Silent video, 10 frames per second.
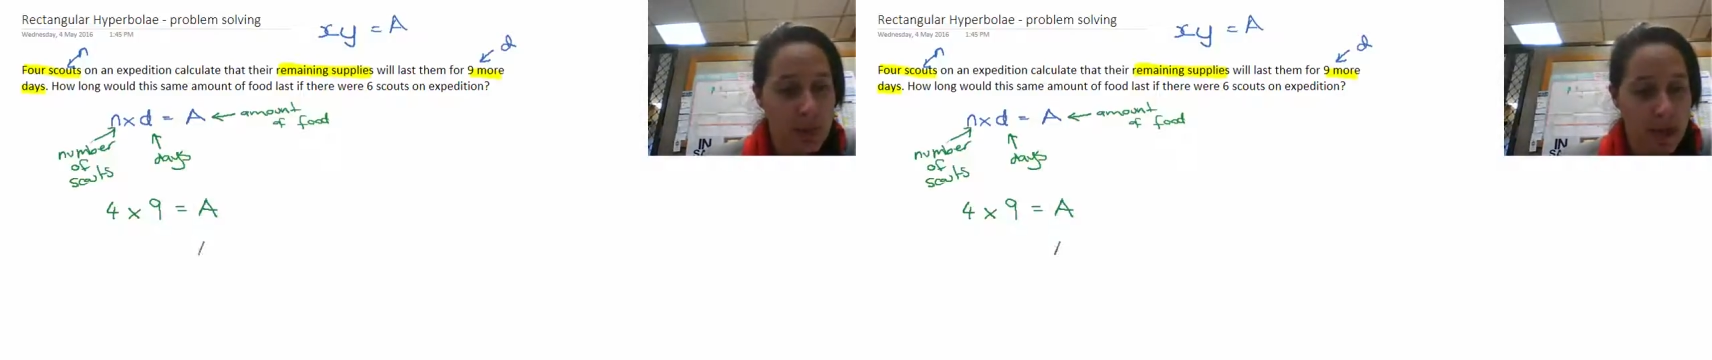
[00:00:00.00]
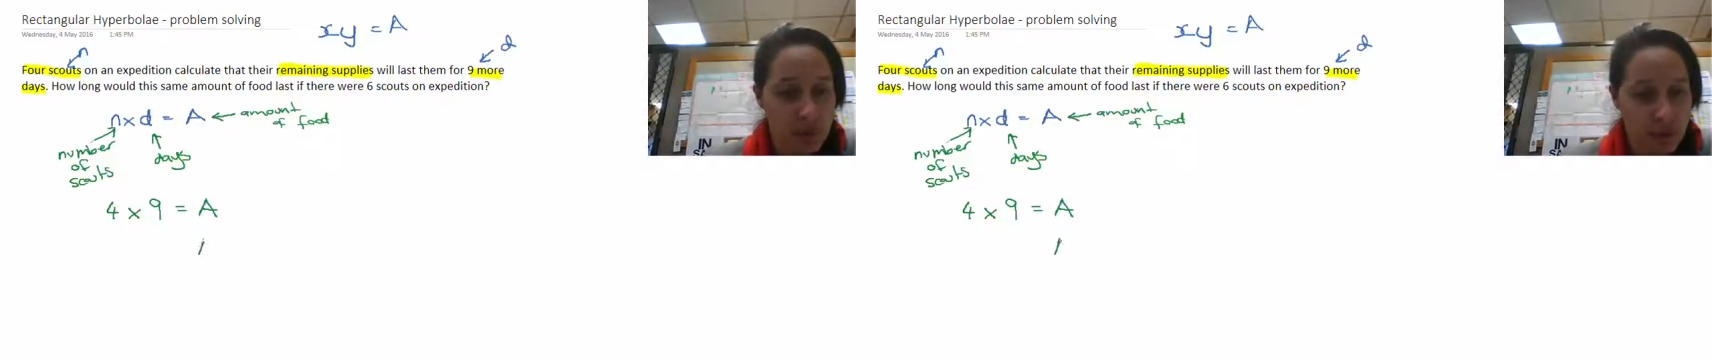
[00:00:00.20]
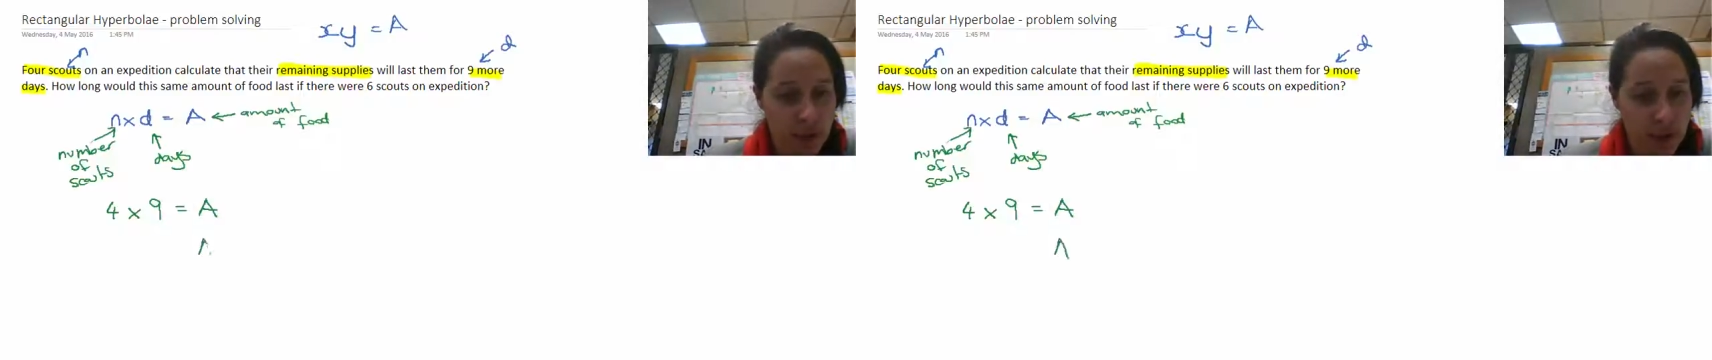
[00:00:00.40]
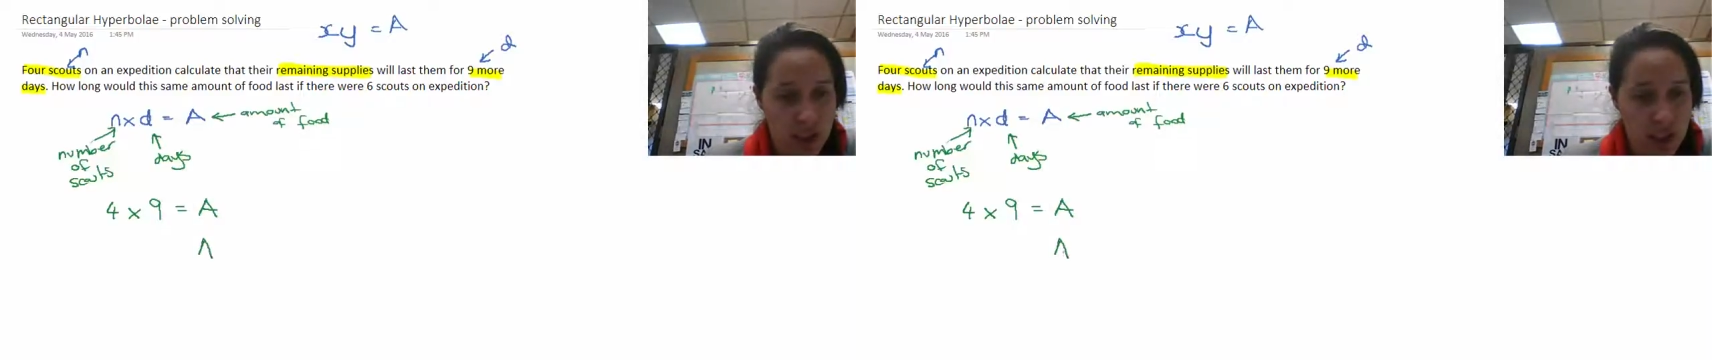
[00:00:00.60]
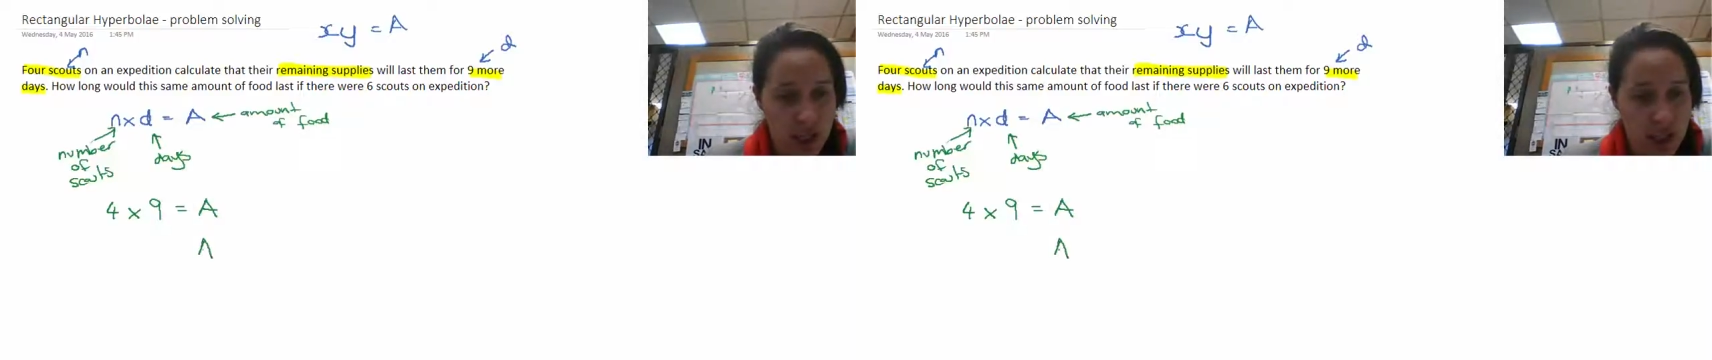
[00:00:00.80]
We also know
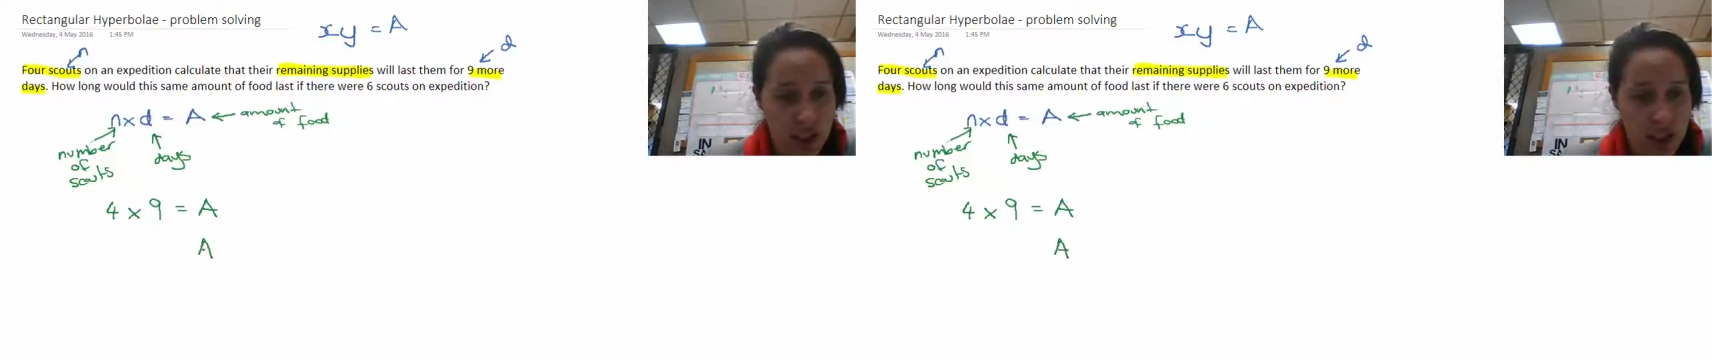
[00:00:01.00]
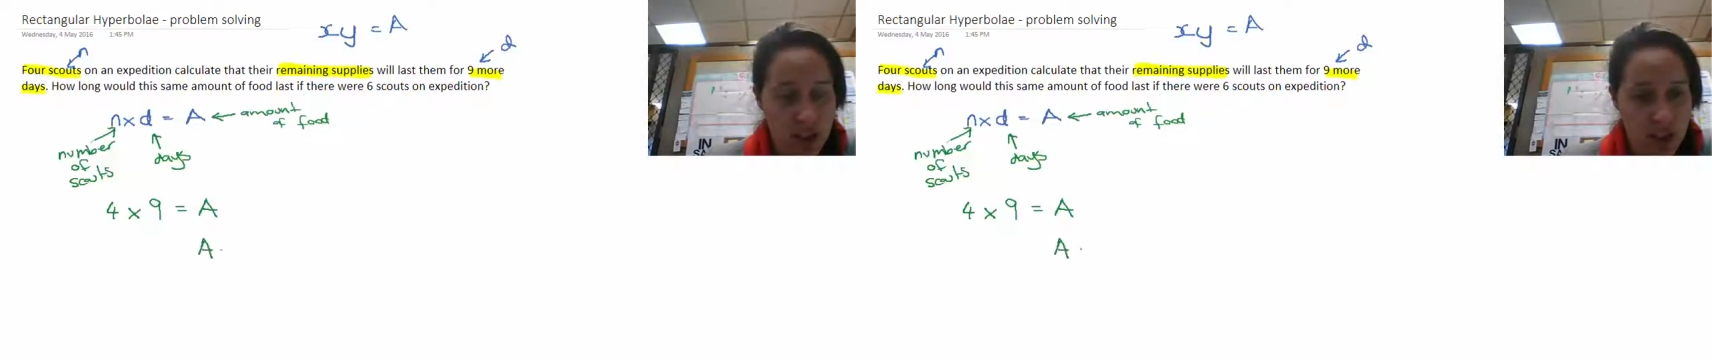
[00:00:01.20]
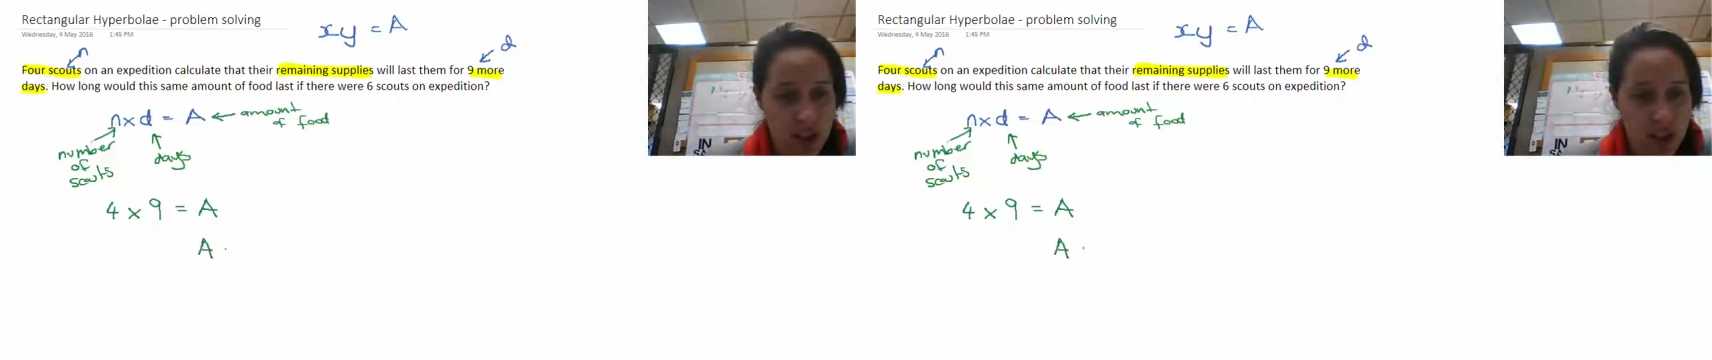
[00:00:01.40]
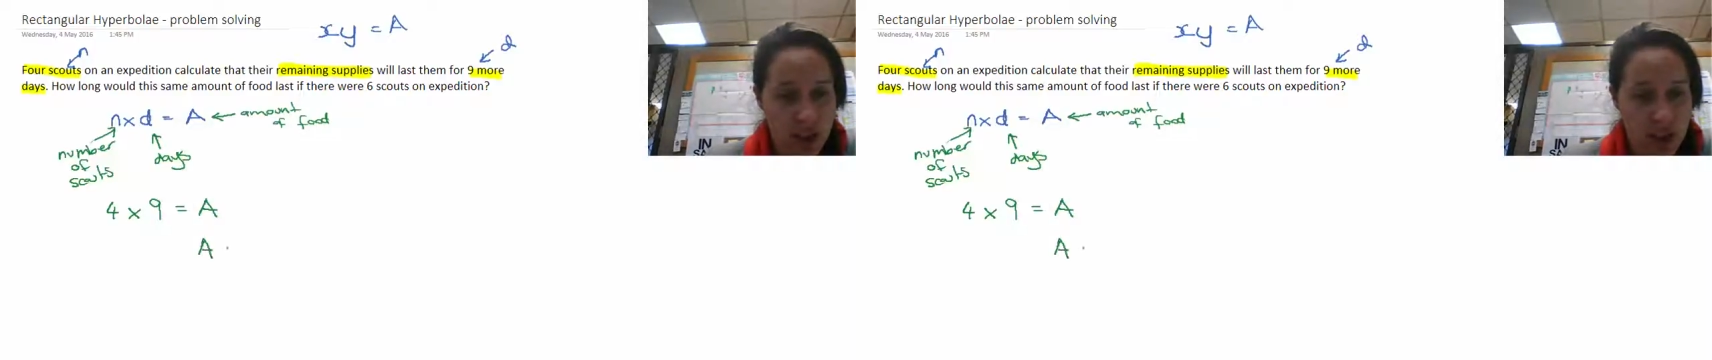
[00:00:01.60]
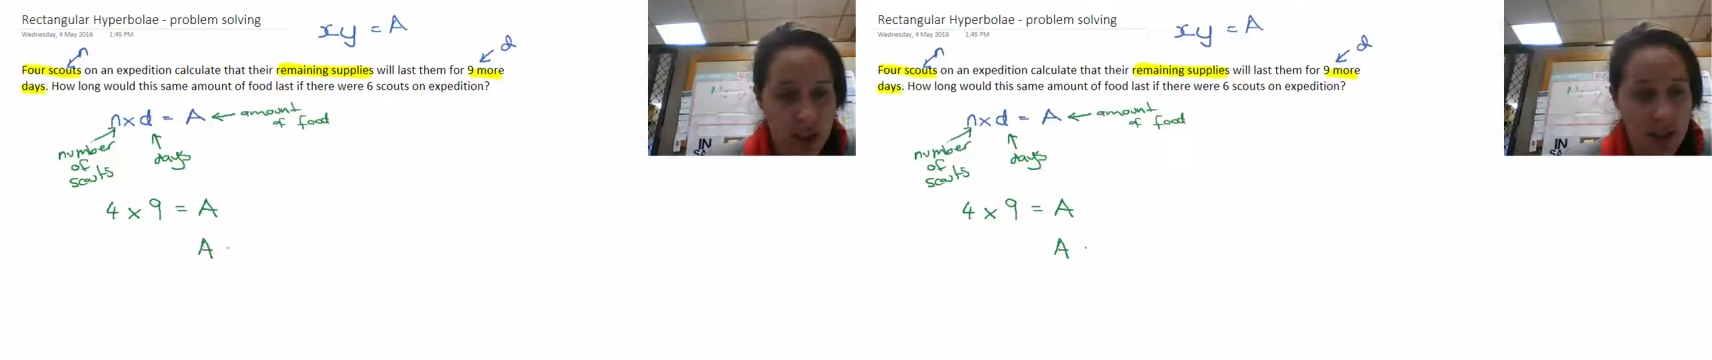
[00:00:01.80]
that the amount of food
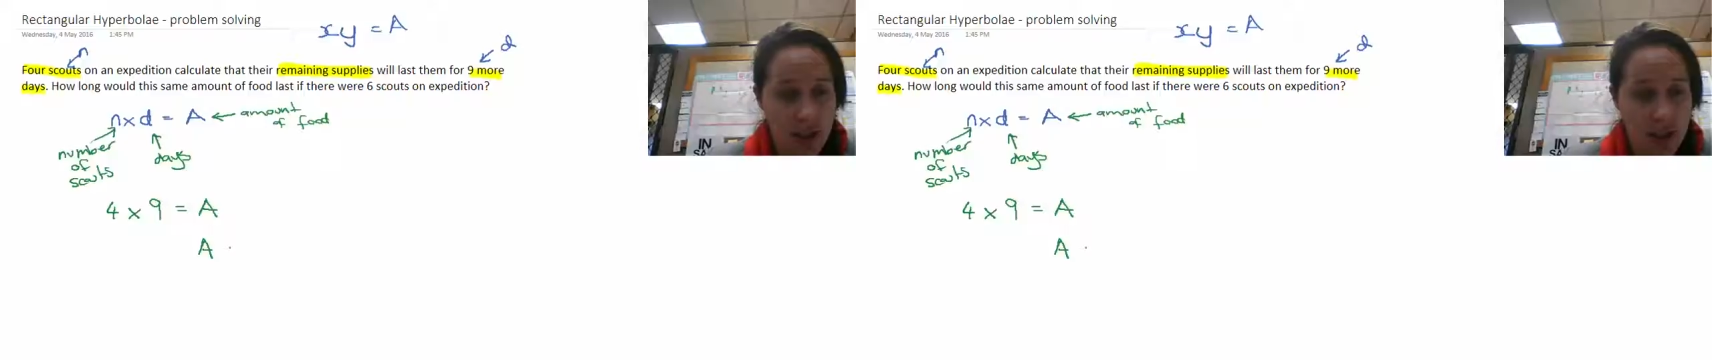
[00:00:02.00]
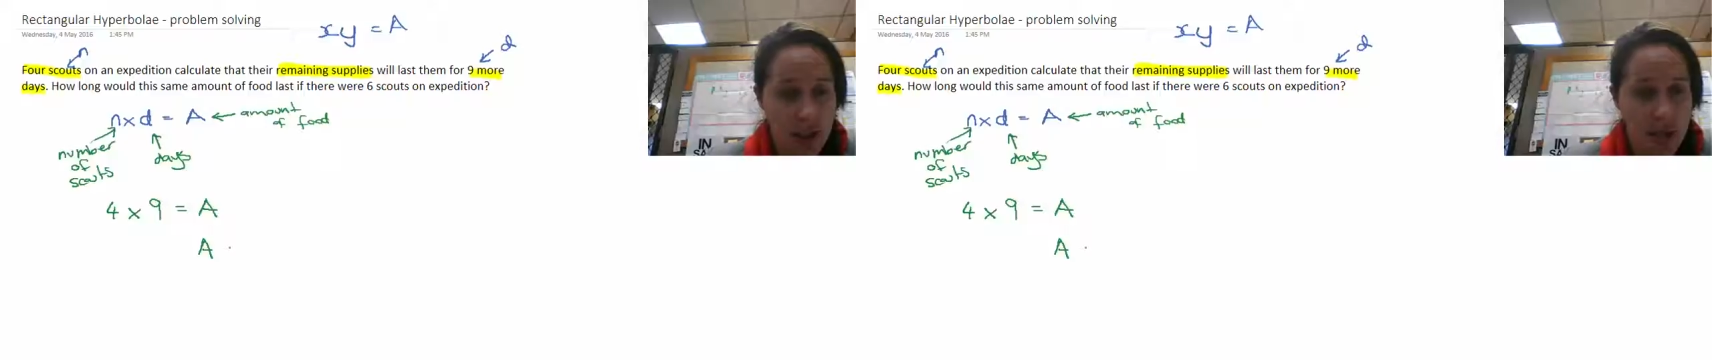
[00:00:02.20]
isn't changing,